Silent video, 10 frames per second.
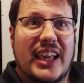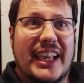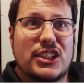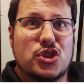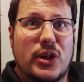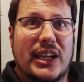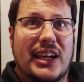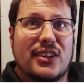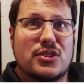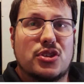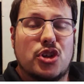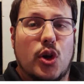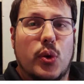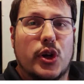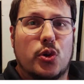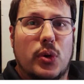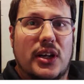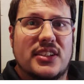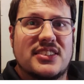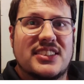8 strikeouts, no earned
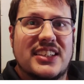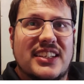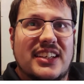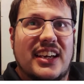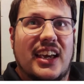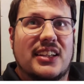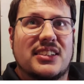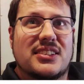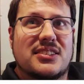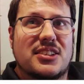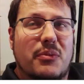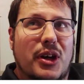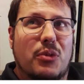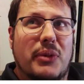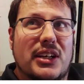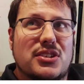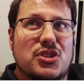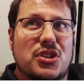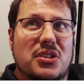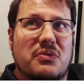runs, and somehow
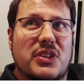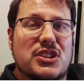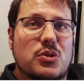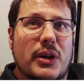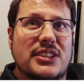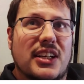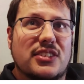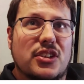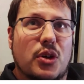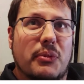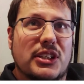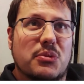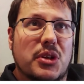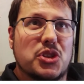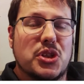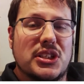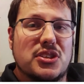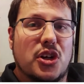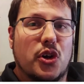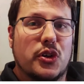managed to convince the White Sox to go make some of their trades
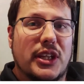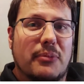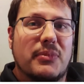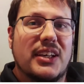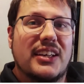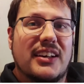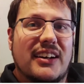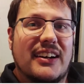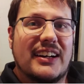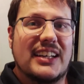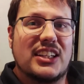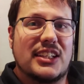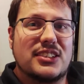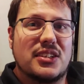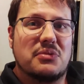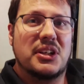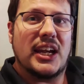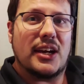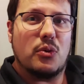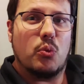that hurt them. That's a
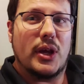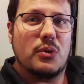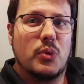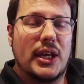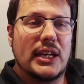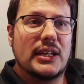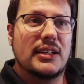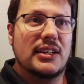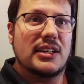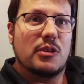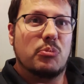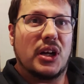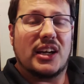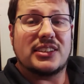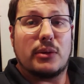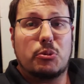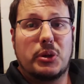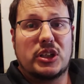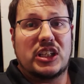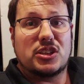net win-win. But on top of
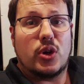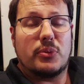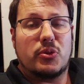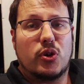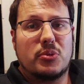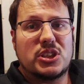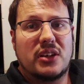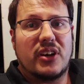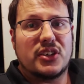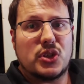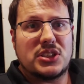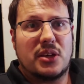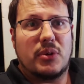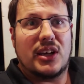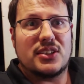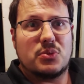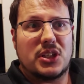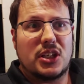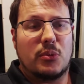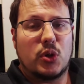Pilkington's great performance, you have Andrés Giménez with
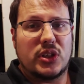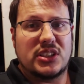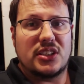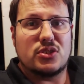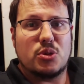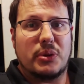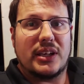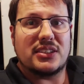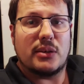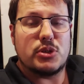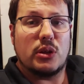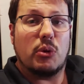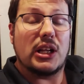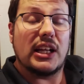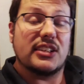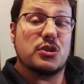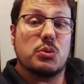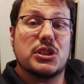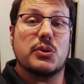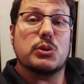a double, continues to play exceptionally well. I just
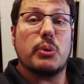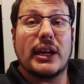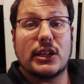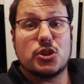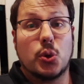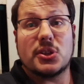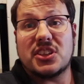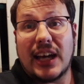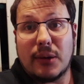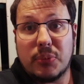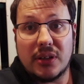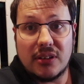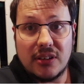wish he was playing at shortstop,